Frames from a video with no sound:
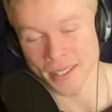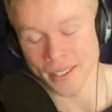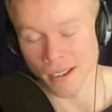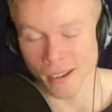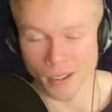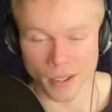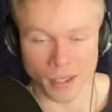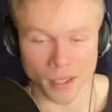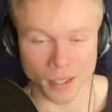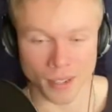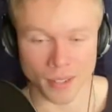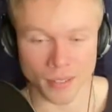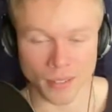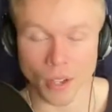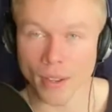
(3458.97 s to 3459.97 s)

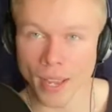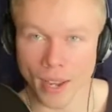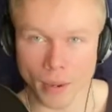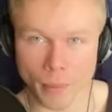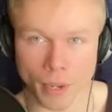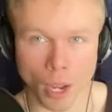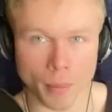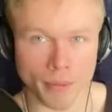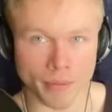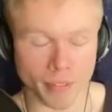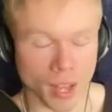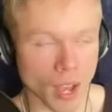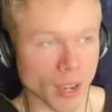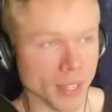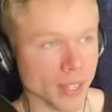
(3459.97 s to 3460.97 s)
And I'll be
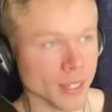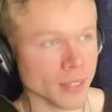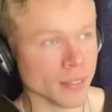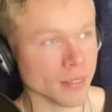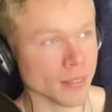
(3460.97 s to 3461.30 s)
vlogging